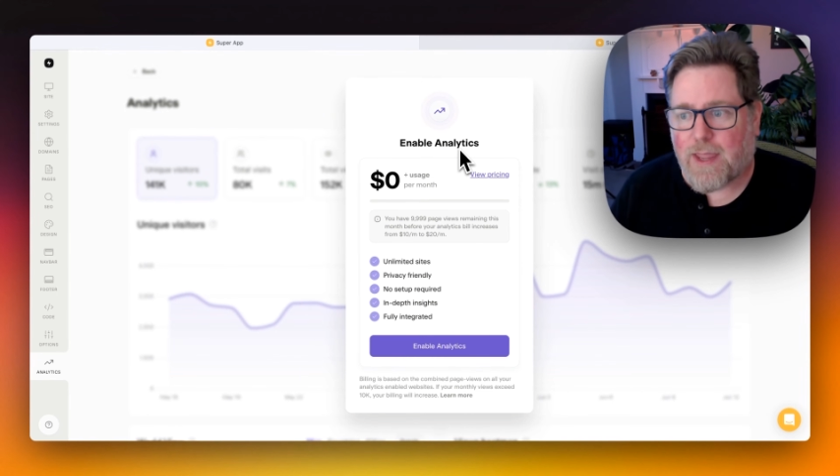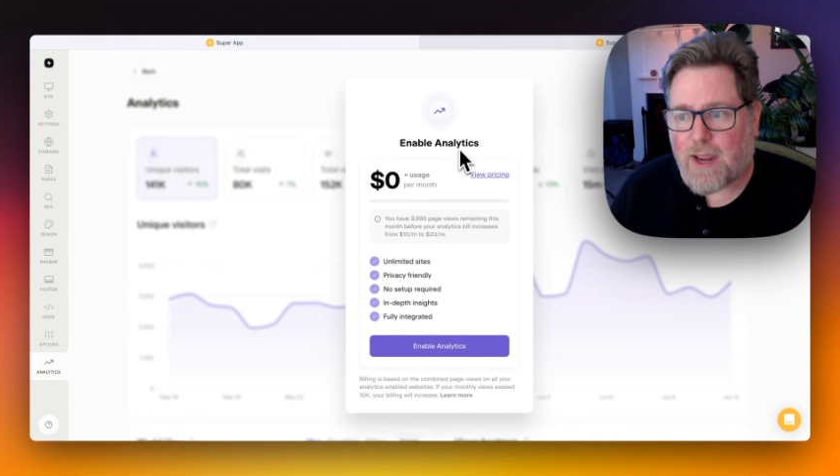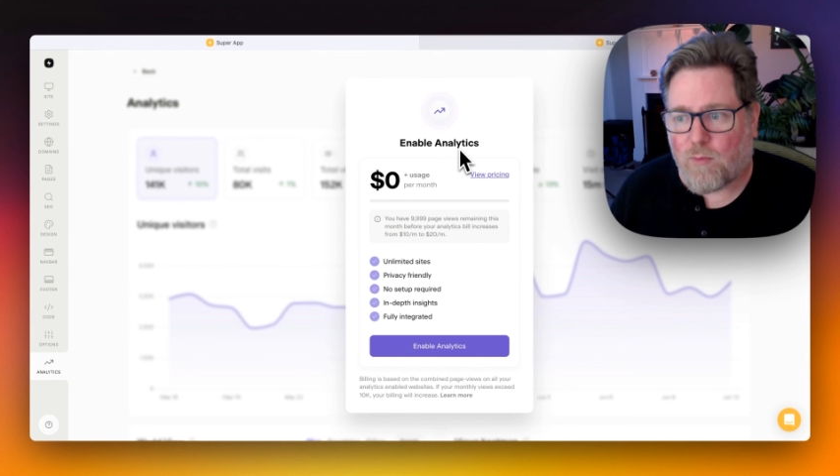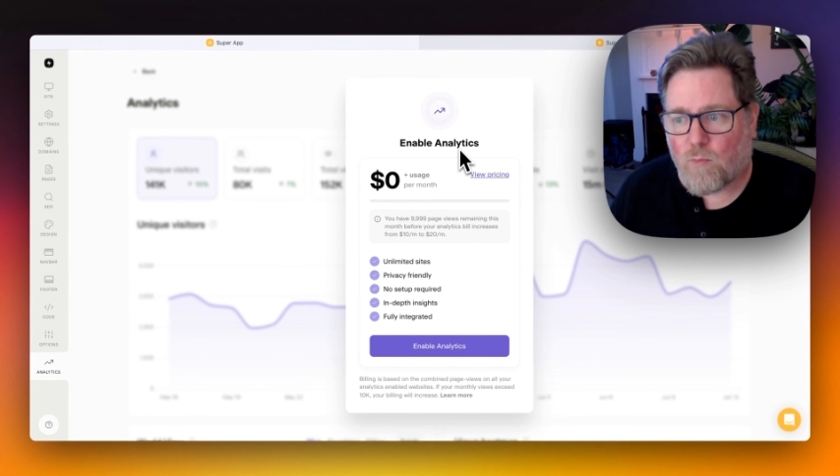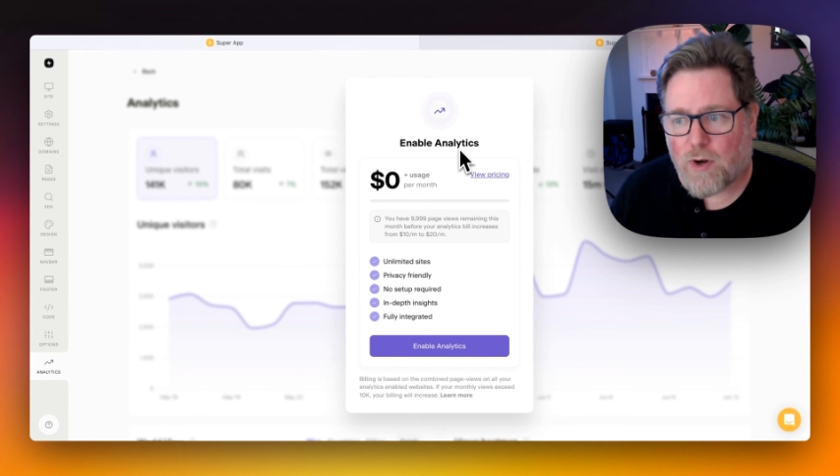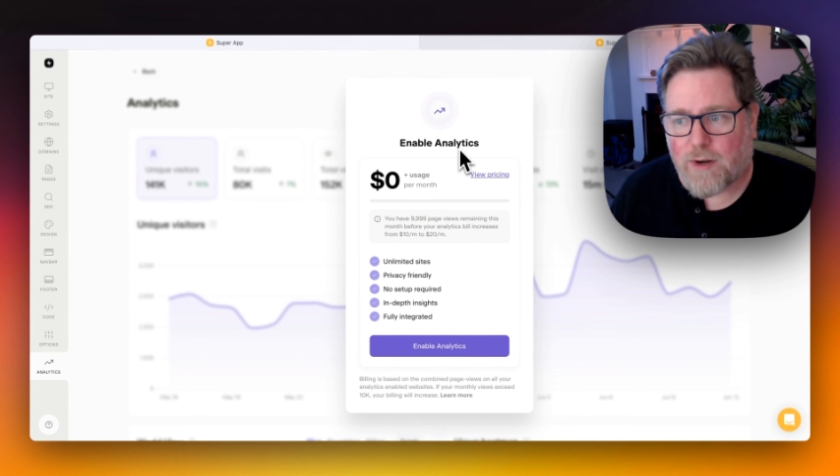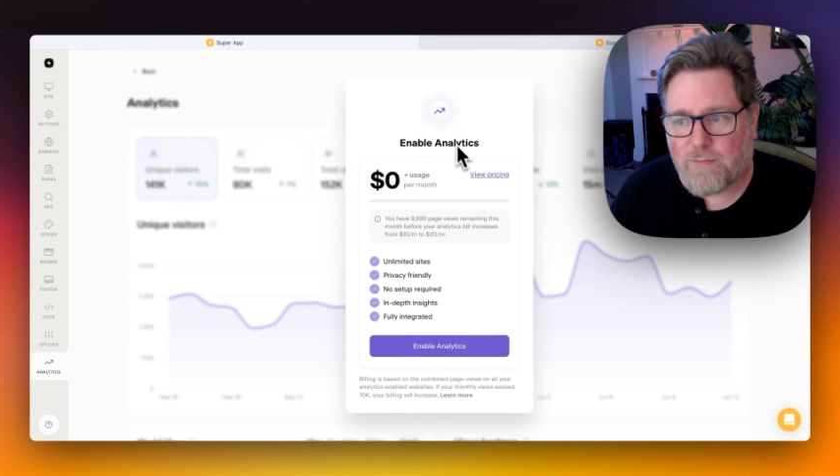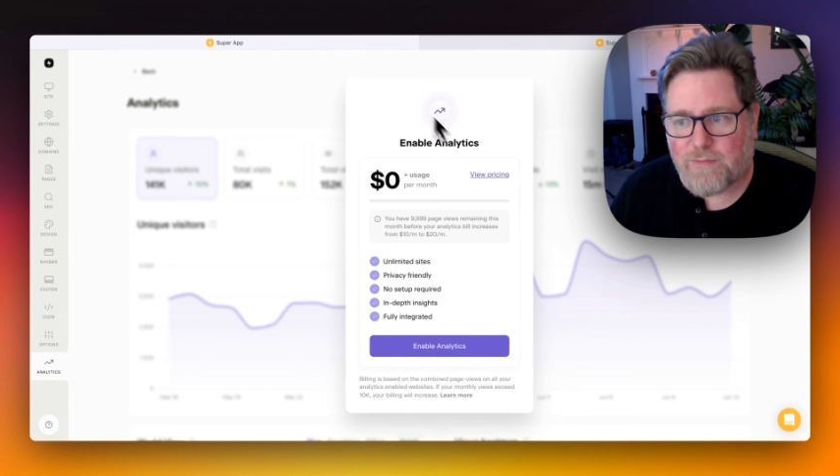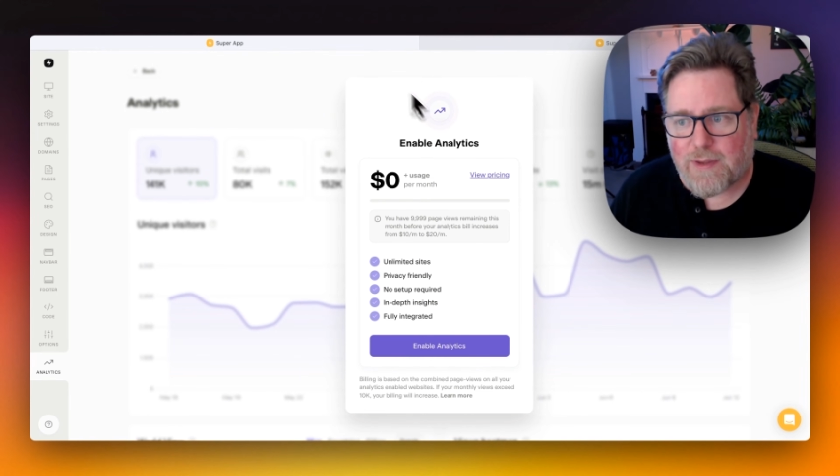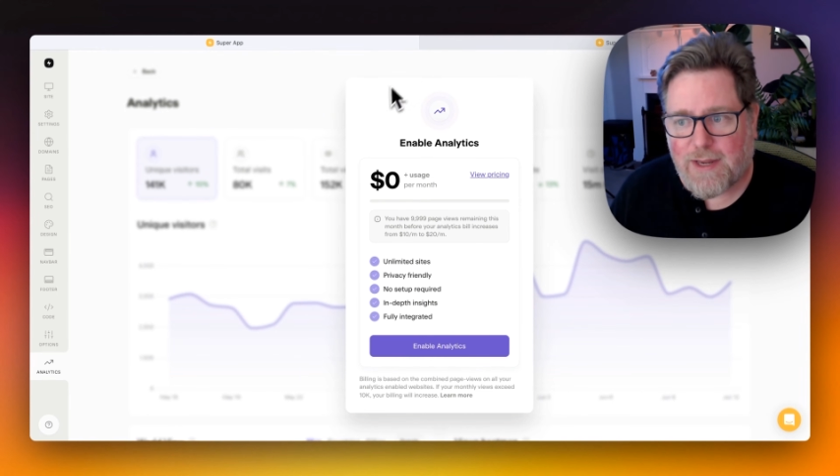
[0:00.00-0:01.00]
And what
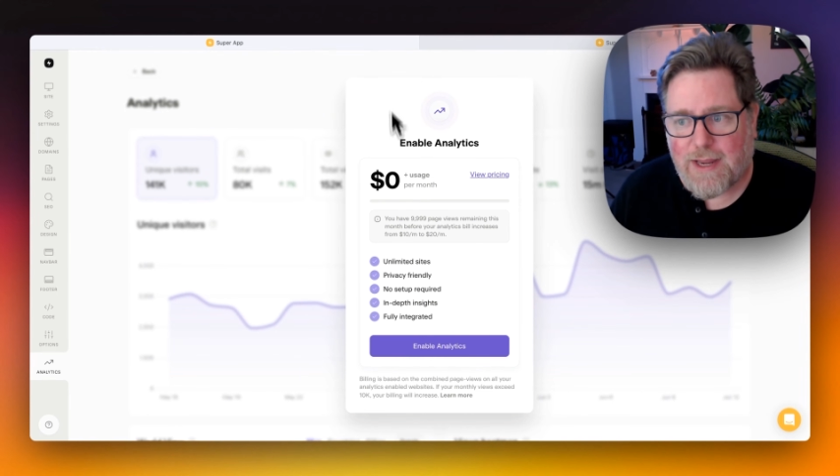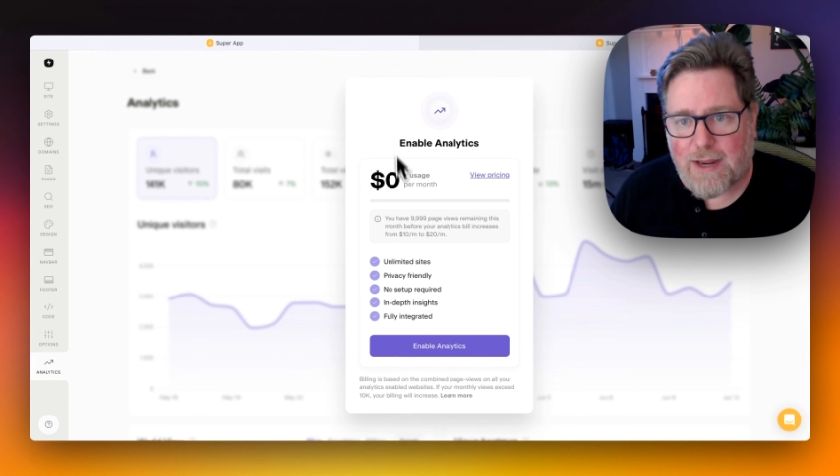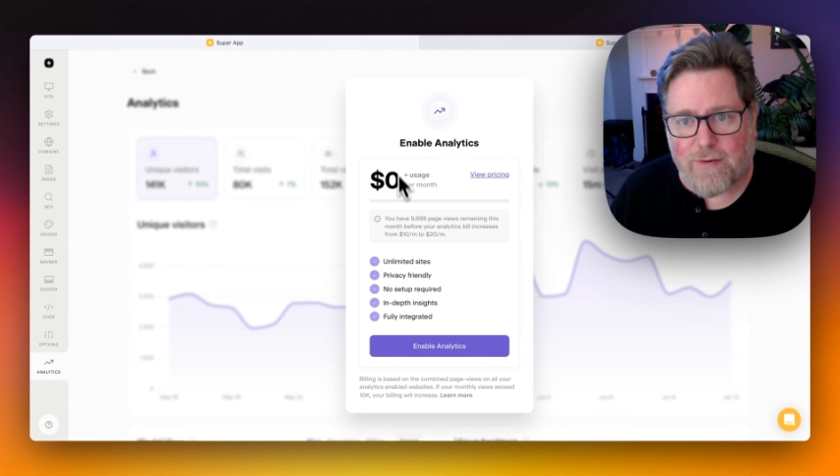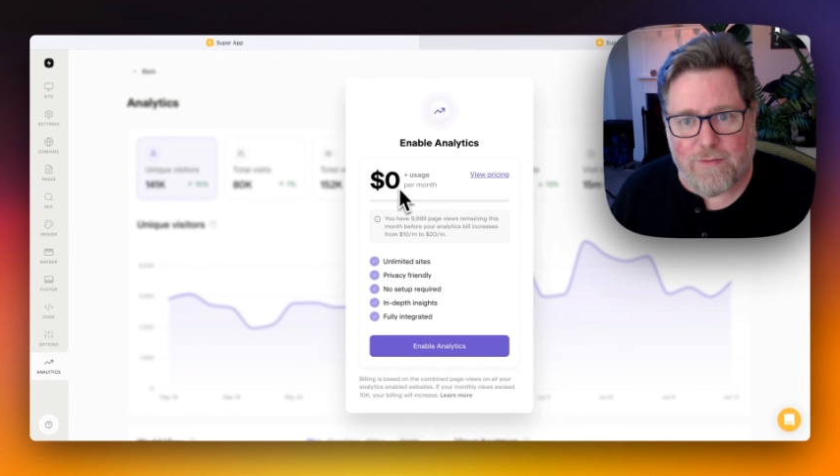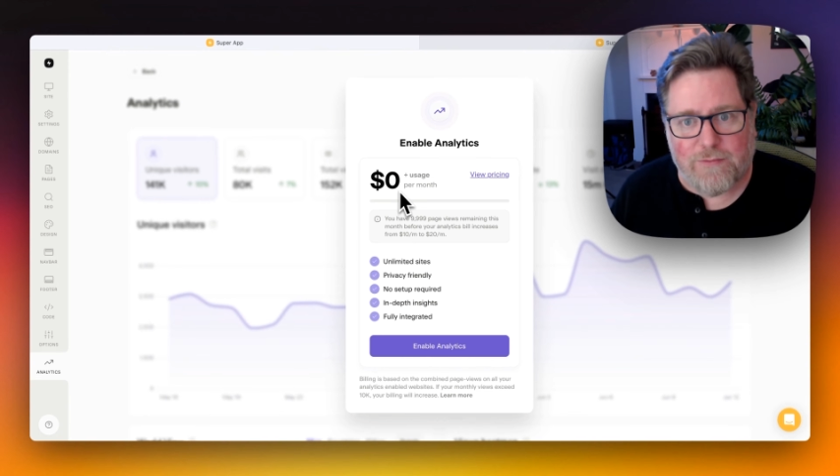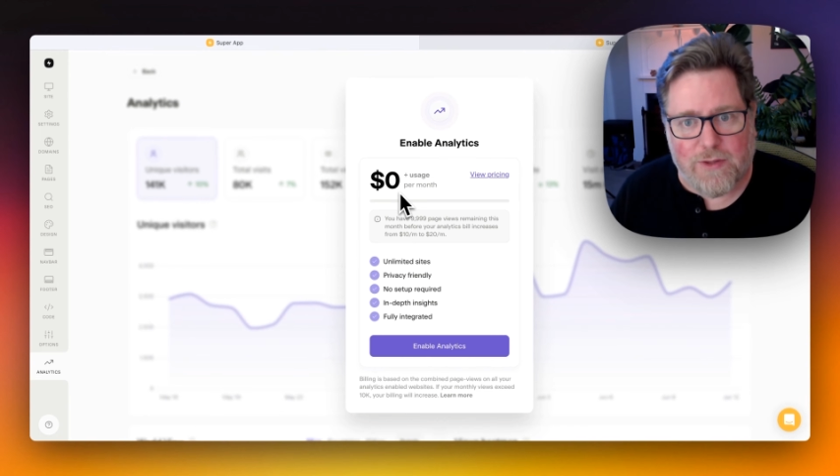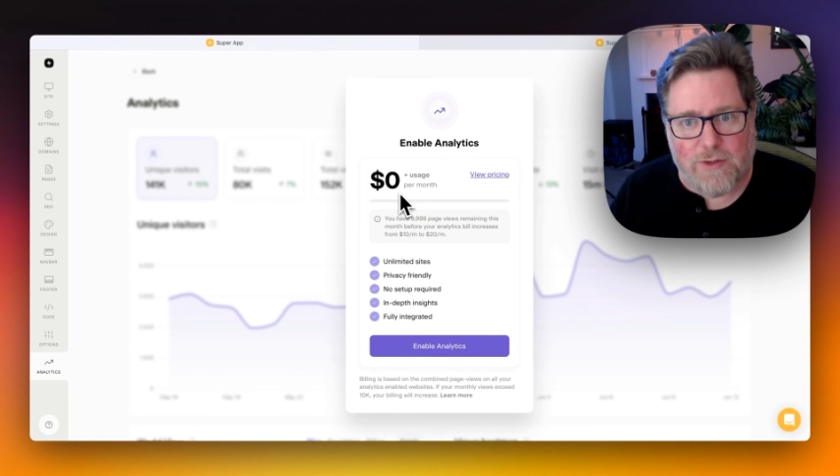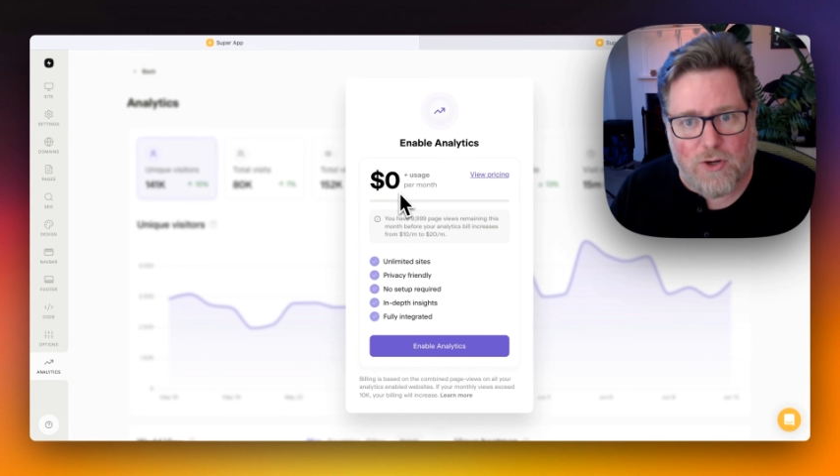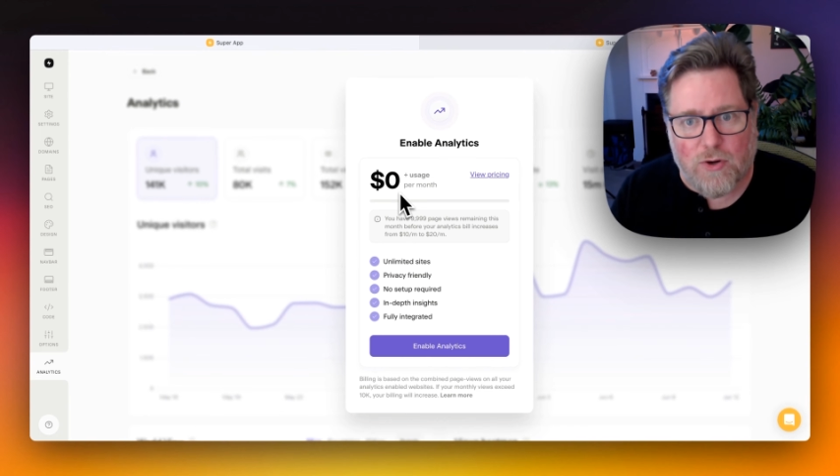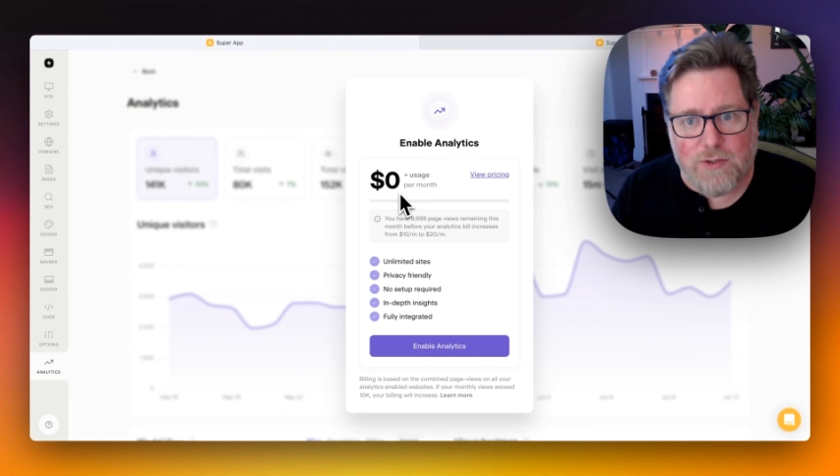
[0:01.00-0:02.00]
I'm seeing here is
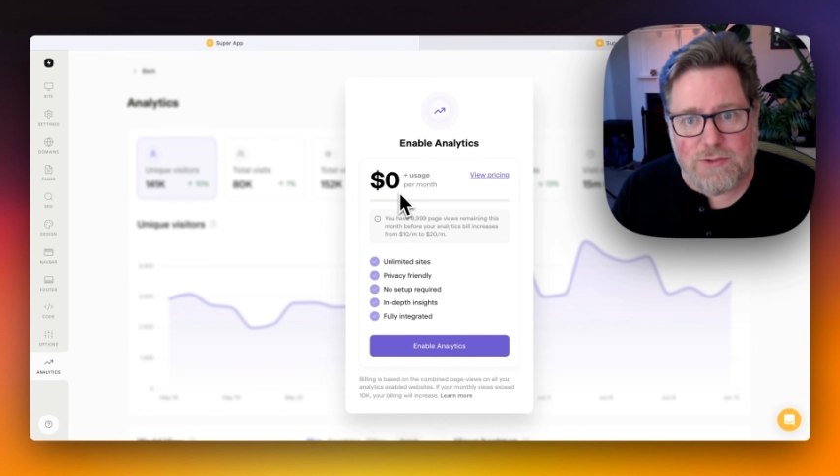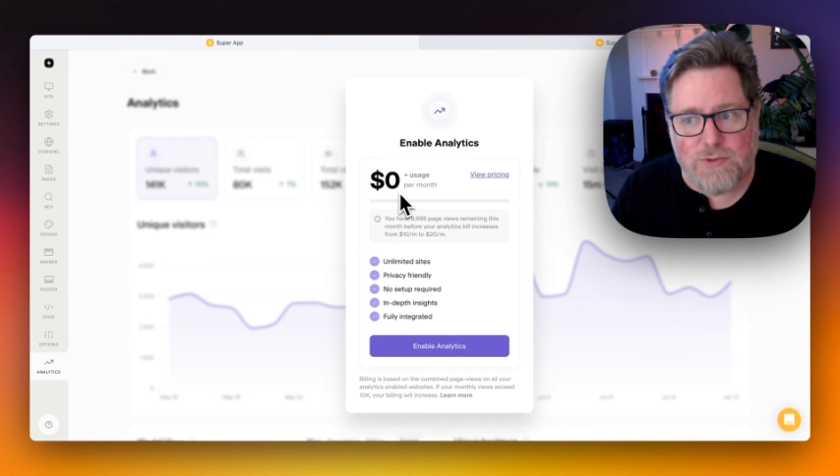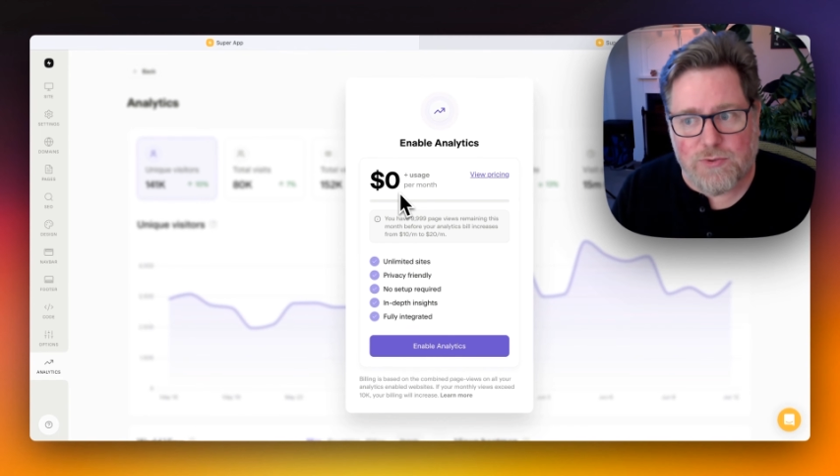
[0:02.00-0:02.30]
that the cost